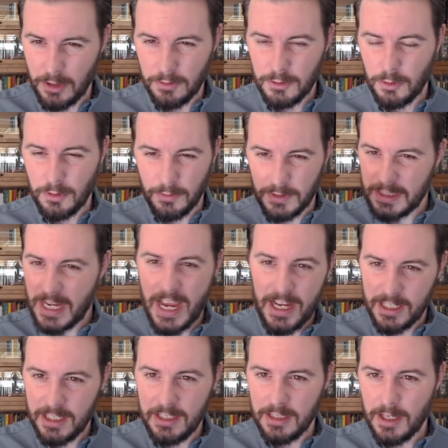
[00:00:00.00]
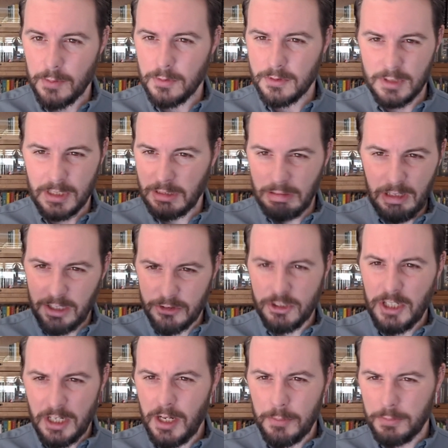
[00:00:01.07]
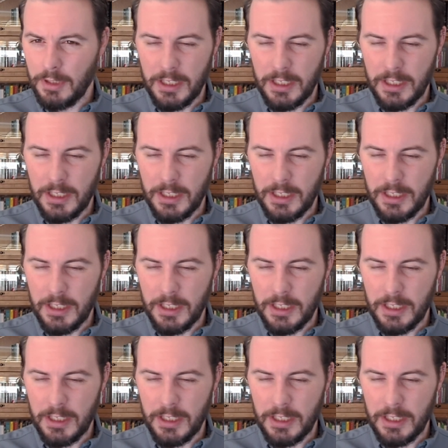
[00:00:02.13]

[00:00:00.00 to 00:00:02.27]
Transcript: sort of attacking them and say, oh, shut up,